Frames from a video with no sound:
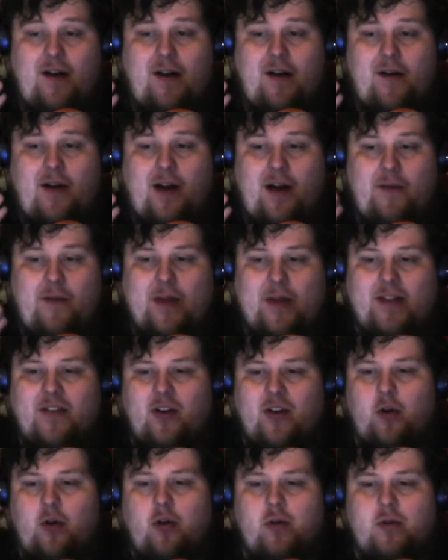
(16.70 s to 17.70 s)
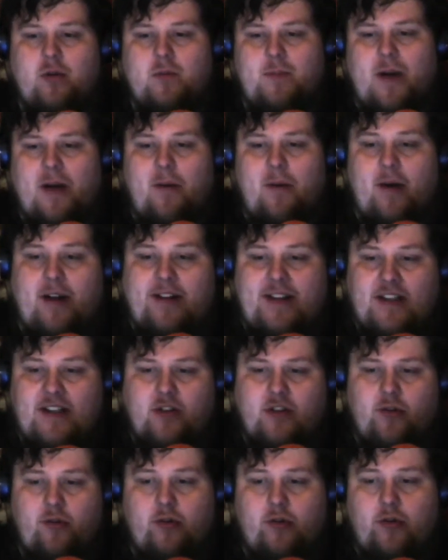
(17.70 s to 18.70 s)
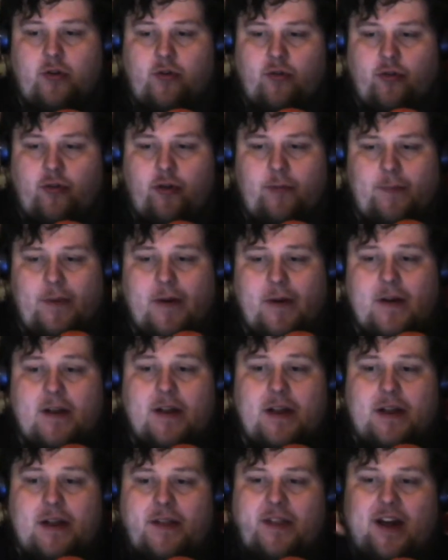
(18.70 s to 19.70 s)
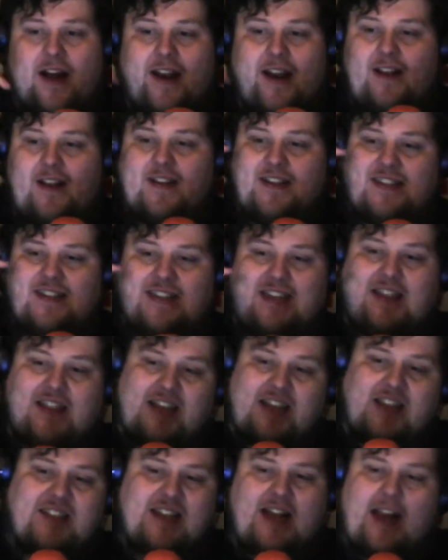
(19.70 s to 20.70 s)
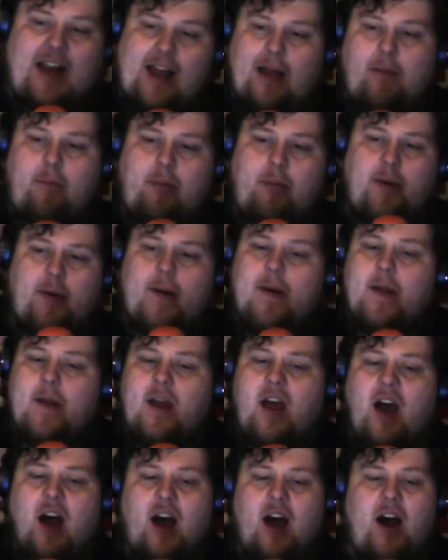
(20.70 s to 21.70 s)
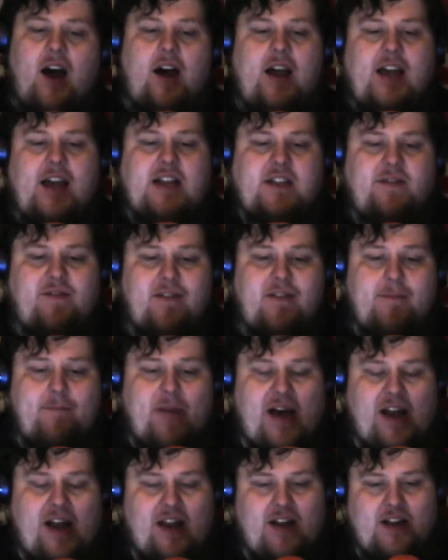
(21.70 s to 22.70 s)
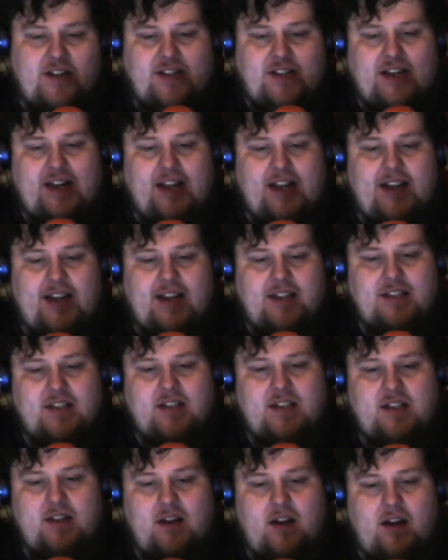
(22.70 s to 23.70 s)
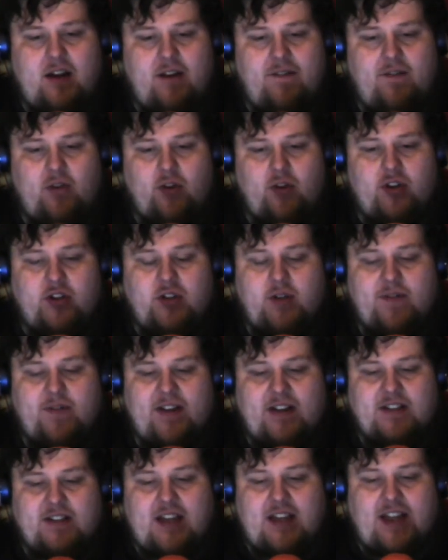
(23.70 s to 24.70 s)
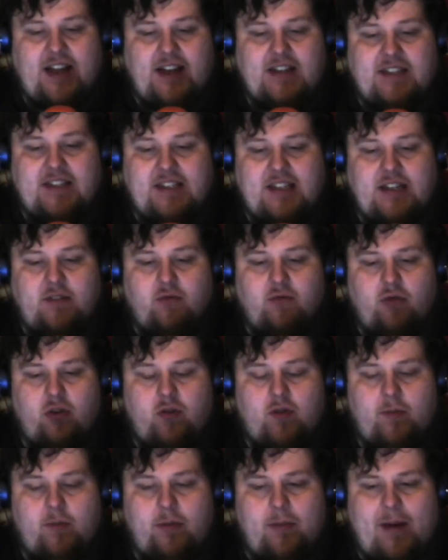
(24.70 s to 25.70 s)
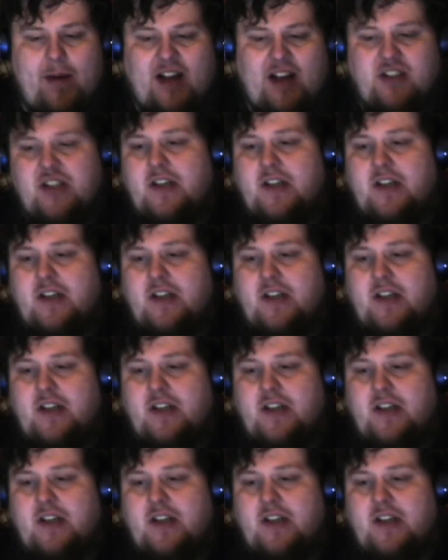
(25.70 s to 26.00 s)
I've been told by my Discord group that I need to see this clip. Uh, it's Finn Bálor declares uh, for the two thousand eighteen Royal Rumble match.